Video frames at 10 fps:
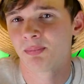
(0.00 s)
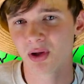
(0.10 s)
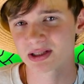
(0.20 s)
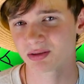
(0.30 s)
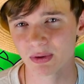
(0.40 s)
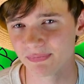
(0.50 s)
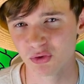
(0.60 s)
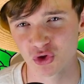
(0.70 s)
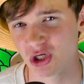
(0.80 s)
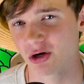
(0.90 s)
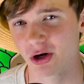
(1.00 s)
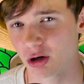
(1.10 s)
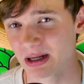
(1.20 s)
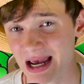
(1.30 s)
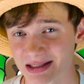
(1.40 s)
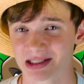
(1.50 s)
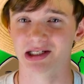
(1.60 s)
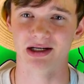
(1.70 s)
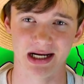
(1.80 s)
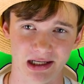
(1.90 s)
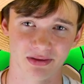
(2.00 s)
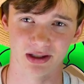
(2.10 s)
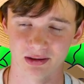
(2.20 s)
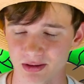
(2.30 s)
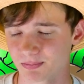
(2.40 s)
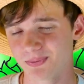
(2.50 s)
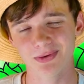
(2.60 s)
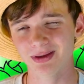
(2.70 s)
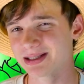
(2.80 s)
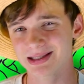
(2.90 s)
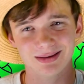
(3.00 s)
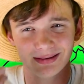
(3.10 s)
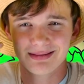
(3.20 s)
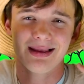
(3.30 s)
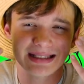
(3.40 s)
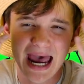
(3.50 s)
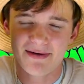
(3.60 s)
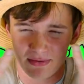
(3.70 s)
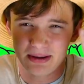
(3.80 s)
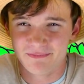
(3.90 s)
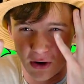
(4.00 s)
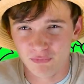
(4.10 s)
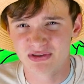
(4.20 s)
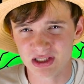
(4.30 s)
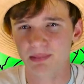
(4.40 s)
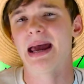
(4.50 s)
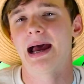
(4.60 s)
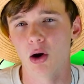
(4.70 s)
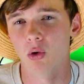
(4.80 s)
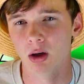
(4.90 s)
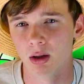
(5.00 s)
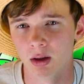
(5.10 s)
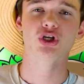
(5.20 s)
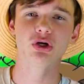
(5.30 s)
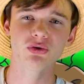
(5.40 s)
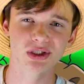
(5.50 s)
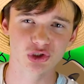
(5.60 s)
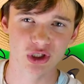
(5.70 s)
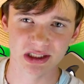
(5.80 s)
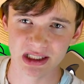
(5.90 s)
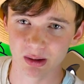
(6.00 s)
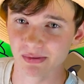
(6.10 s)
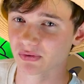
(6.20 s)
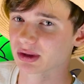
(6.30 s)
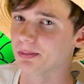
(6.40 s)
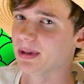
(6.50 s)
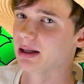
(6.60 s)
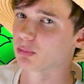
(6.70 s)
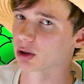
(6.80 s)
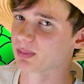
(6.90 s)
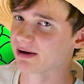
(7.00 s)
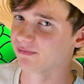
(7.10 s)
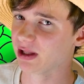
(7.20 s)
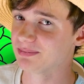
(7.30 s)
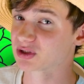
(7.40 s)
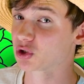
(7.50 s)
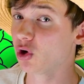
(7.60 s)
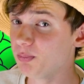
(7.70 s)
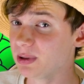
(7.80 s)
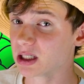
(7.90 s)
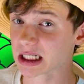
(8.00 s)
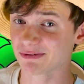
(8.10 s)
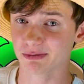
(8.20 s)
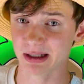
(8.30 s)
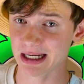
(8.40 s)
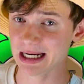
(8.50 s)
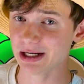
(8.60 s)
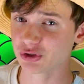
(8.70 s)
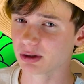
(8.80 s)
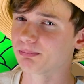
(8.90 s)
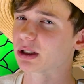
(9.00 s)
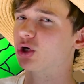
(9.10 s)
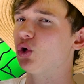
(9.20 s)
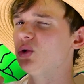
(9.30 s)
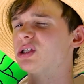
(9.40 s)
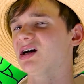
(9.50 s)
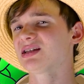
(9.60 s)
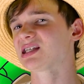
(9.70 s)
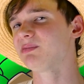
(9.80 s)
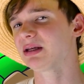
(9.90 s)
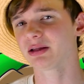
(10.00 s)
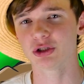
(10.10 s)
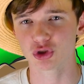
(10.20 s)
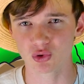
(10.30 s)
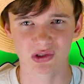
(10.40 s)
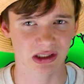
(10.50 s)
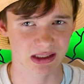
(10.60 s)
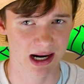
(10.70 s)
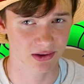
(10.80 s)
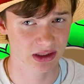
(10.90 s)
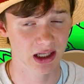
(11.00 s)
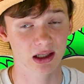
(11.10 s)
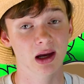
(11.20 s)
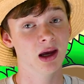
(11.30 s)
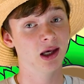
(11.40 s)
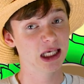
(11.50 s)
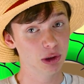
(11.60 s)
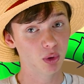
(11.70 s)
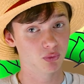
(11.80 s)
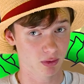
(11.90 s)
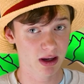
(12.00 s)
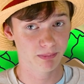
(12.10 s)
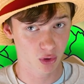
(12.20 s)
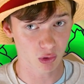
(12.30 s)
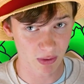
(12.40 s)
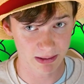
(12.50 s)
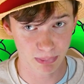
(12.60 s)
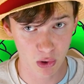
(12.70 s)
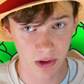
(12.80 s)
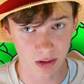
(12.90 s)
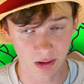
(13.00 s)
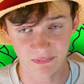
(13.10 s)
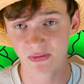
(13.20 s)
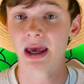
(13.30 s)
Plus, the Revolutionary Army hasn't done anything. Let's have them involved somehow. Shiryu suggests, however, that the man marked by flames could be a government agent, but Kuzan seemingly shoots this down, saying he would remember a red poneglyph,